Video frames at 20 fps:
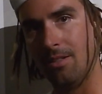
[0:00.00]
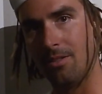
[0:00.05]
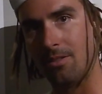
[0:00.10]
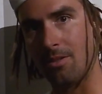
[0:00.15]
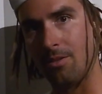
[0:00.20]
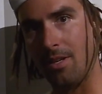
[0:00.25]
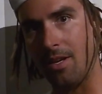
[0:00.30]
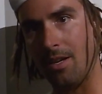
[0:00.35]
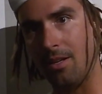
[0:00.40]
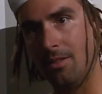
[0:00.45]

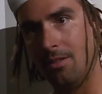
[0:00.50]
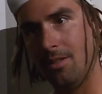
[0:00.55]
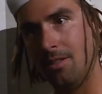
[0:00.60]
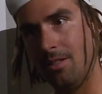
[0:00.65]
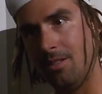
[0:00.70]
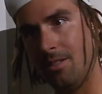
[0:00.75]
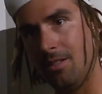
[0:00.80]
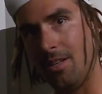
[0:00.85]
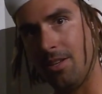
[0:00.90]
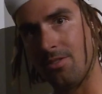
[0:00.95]
So yeah,
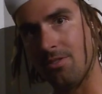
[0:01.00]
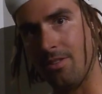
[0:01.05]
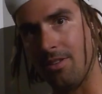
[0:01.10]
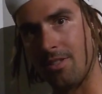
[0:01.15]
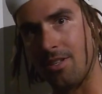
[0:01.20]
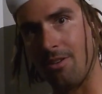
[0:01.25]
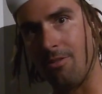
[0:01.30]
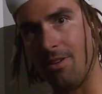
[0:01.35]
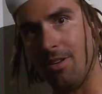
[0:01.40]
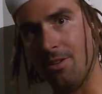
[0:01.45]
it's not
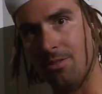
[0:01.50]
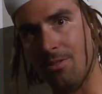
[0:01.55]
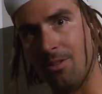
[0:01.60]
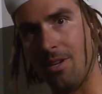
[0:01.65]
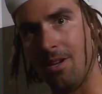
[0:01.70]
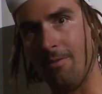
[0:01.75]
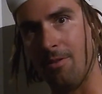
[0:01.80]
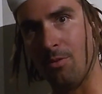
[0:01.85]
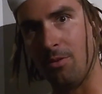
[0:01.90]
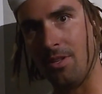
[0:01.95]
necessarily all
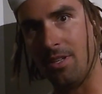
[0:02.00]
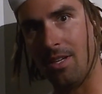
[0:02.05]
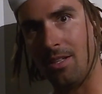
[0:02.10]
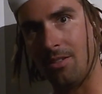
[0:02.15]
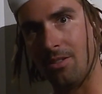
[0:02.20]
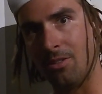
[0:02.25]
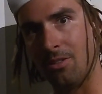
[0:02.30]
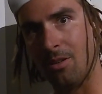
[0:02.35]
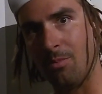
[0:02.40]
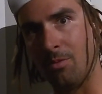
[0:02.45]
over when you get
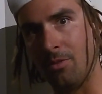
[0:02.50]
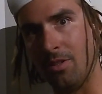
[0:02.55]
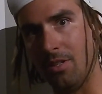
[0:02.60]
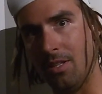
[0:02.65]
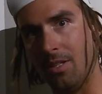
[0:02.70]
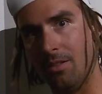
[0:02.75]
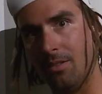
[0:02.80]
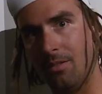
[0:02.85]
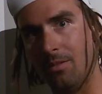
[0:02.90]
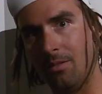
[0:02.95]
to the top of
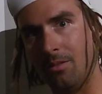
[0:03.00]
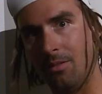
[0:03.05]
the